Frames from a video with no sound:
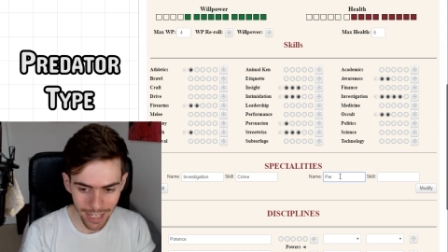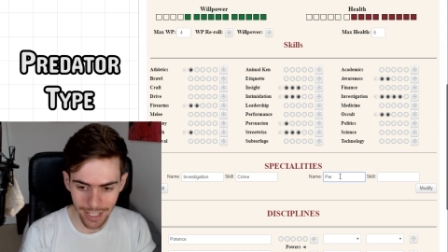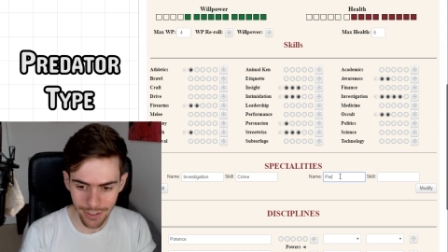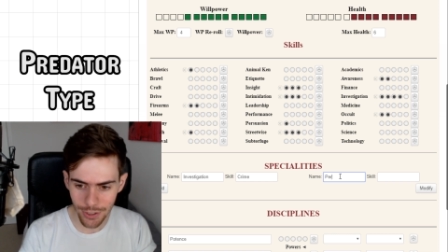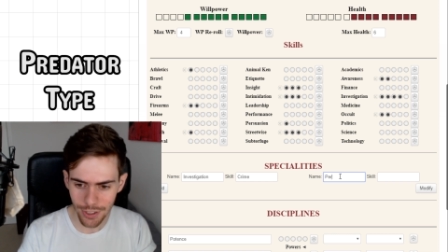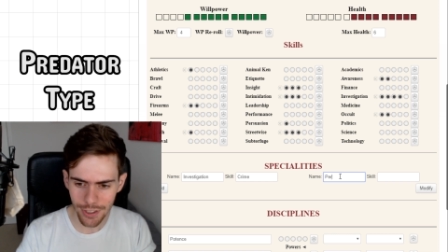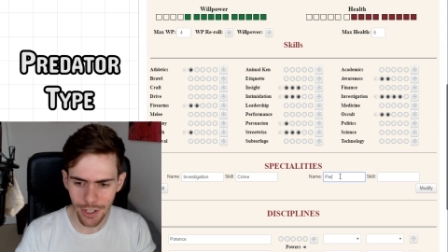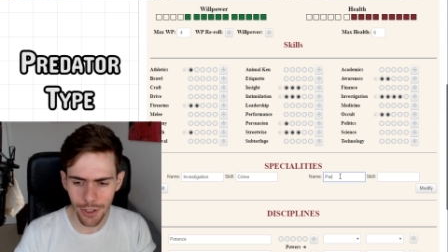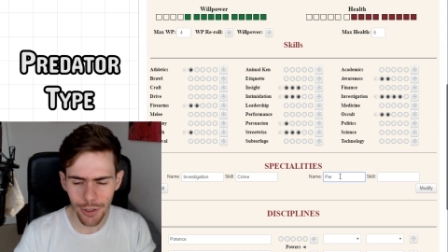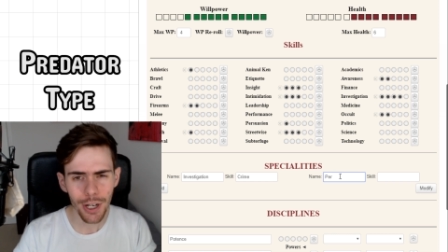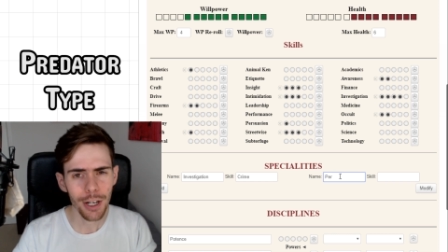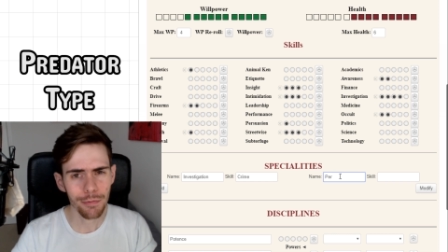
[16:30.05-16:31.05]
and just
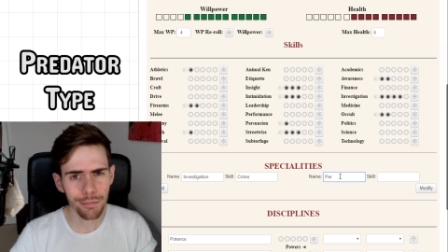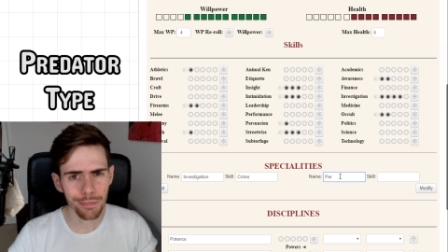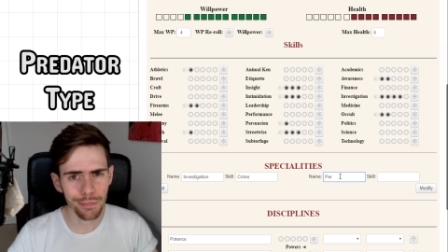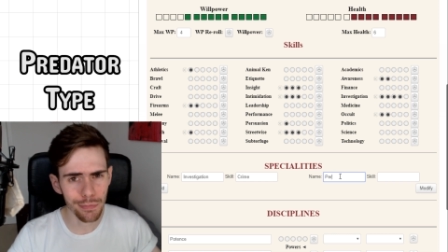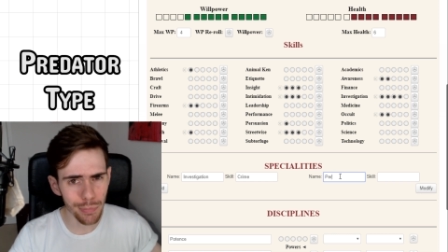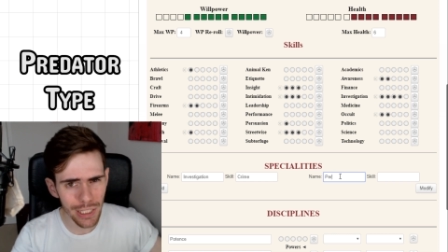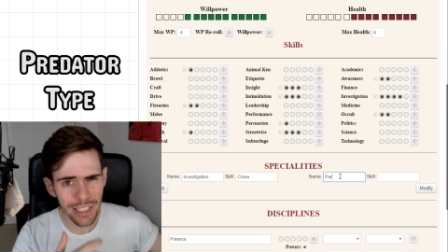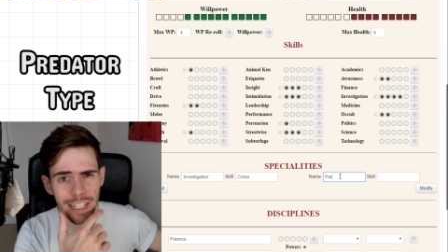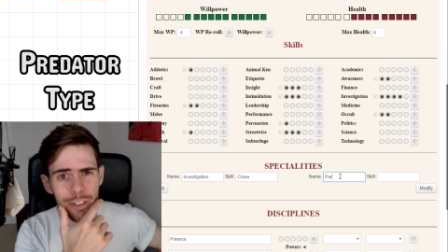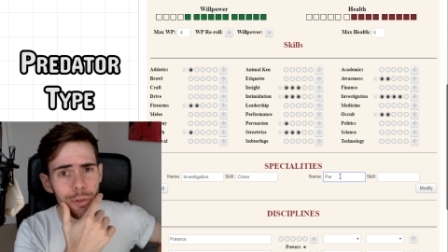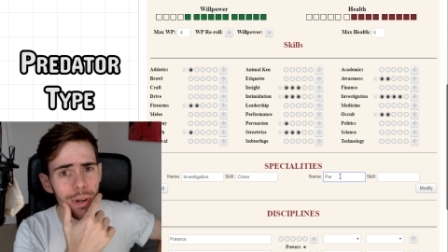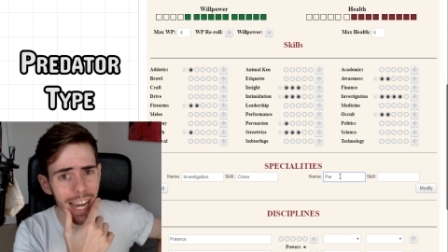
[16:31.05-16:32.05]
go, hmm, but
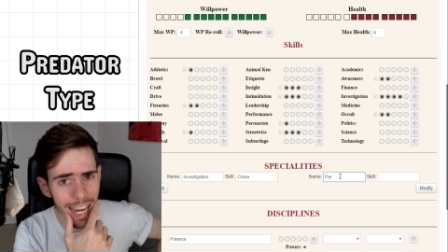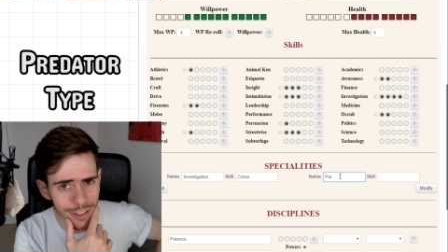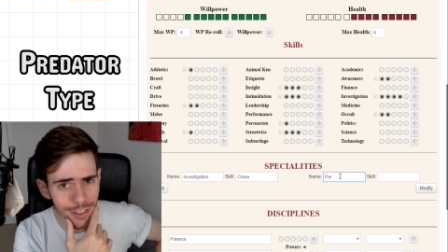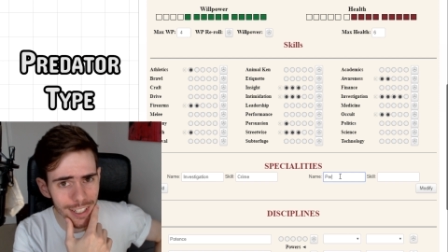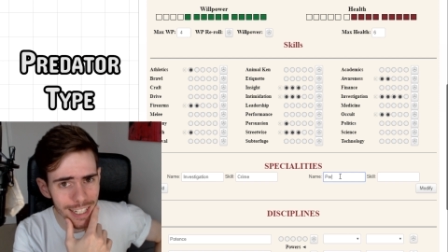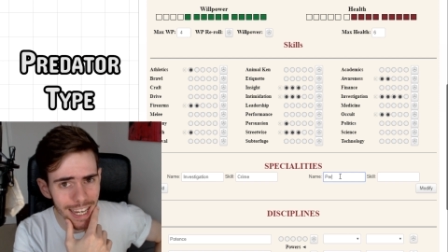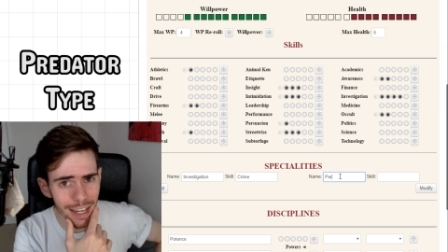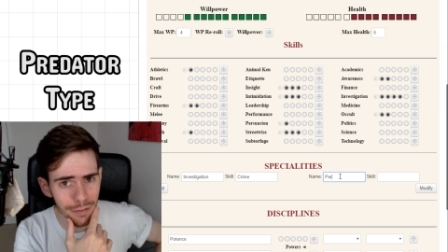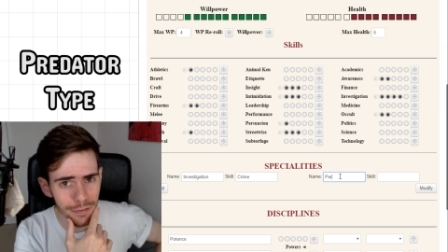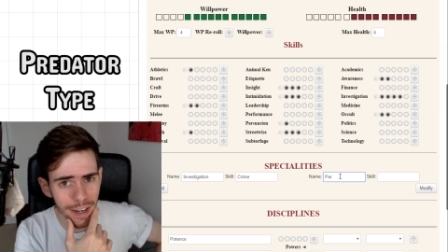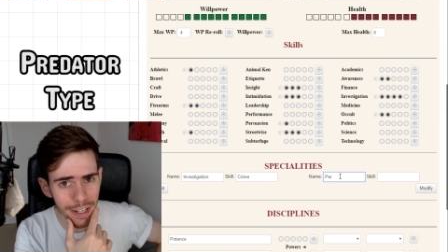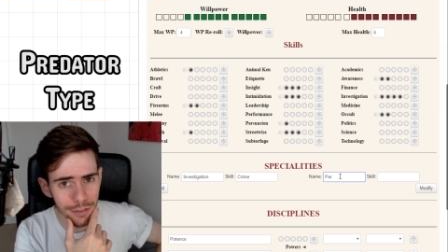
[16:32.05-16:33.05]
did you actually get
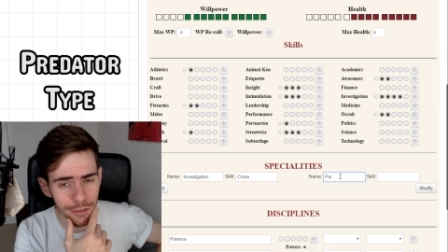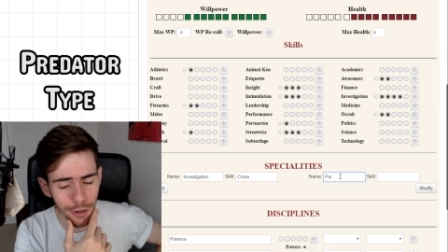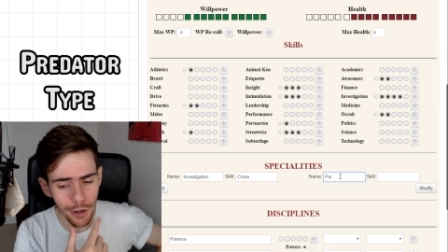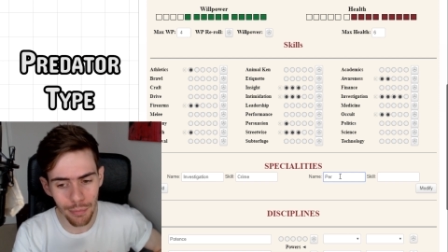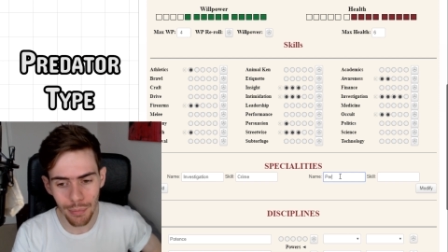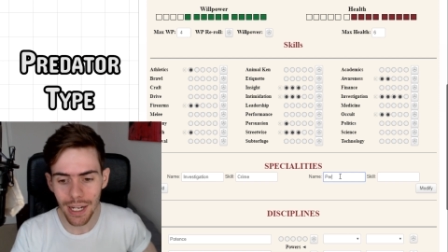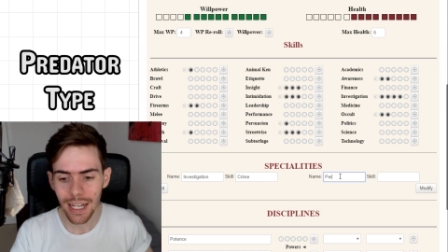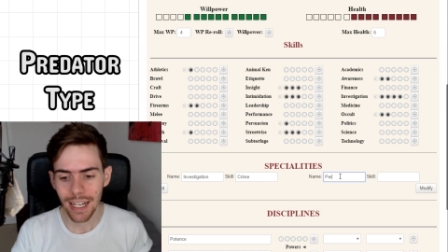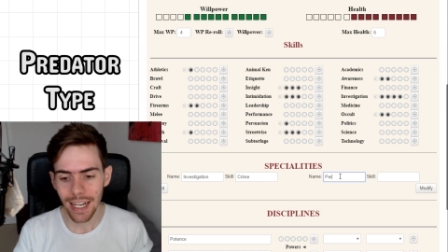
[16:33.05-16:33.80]
fed from?